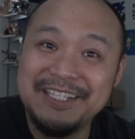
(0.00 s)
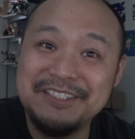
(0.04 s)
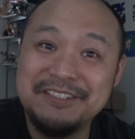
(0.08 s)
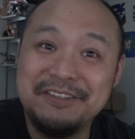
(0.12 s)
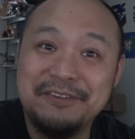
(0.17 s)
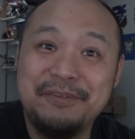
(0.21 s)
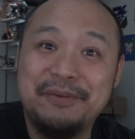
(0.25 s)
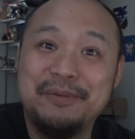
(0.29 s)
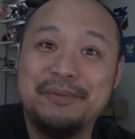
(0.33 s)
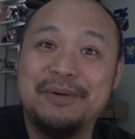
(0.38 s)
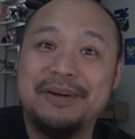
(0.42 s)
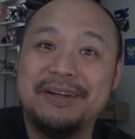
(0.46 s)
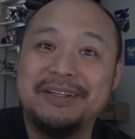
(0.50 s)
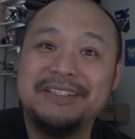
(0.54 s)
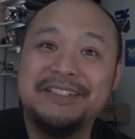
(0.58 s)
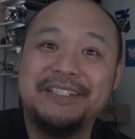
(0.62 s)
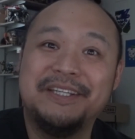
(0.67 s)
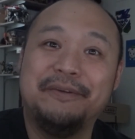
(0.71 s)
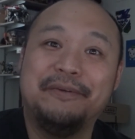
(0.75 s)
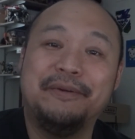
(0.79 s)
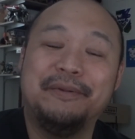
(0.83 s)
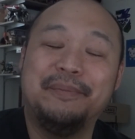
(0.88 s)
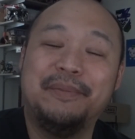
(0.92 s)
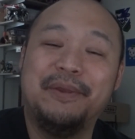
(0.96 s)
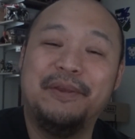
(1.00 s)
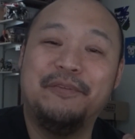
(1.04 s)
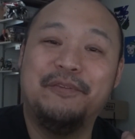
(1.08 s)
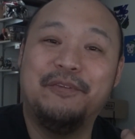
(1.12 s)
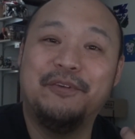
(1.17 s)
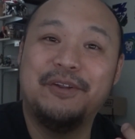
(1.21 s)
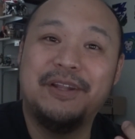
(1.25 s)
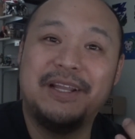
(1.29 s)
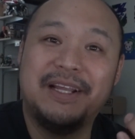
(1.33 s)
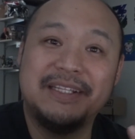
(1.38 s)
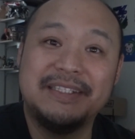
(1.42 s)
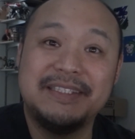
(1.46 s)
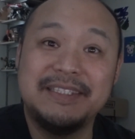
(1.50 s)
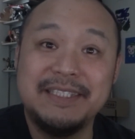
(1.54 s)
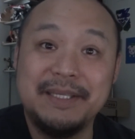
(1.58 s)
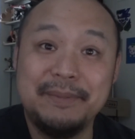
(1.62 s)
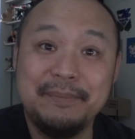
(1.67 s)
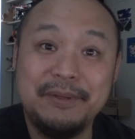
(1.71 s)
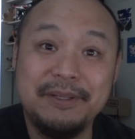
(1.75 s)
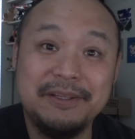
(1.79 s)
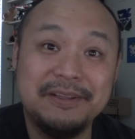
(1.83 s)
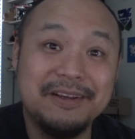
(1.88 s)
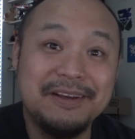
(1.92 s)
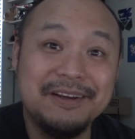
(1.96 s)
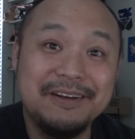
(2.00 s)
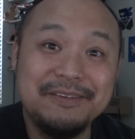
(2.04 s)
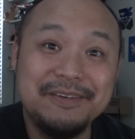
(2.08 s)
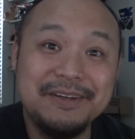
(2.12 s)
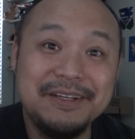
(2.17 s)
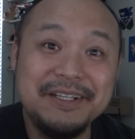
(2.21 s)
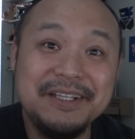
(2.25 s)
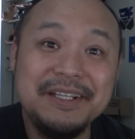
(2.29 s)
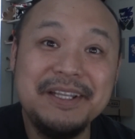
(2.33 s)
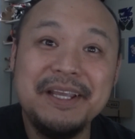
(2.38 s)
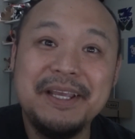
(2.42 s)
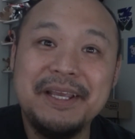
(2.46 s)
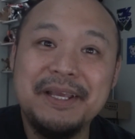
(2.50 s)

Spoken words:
so if you want to stick with me for that semi-long run,